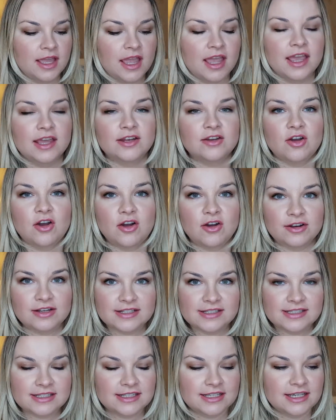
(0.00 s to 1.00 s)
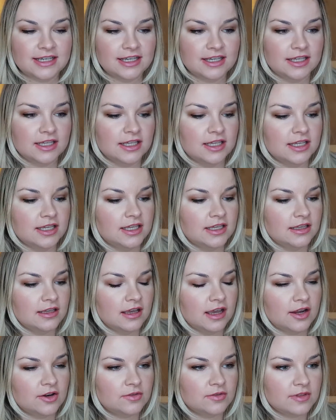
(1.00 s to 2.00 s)
And honestly,
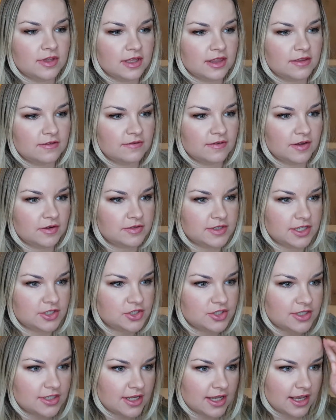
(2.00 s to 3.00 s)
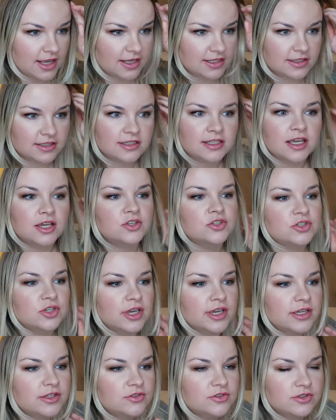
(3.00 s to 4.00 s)
I don't think the foundation has
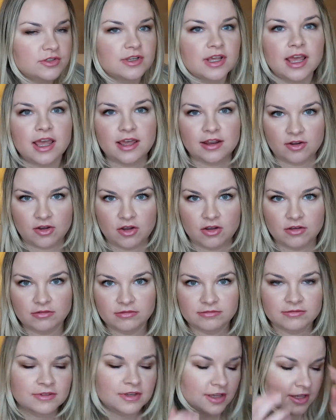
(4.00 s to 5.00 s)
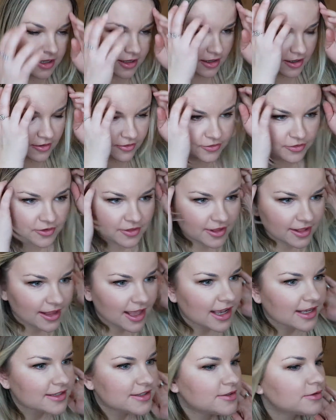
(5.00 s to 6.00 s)
changed at all for the
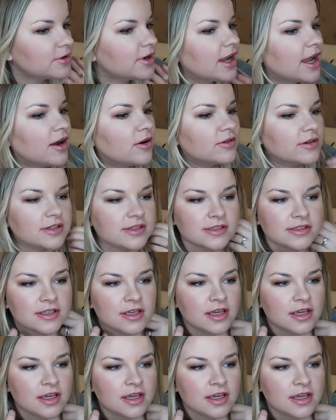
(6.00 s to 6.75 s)
last 3 hours.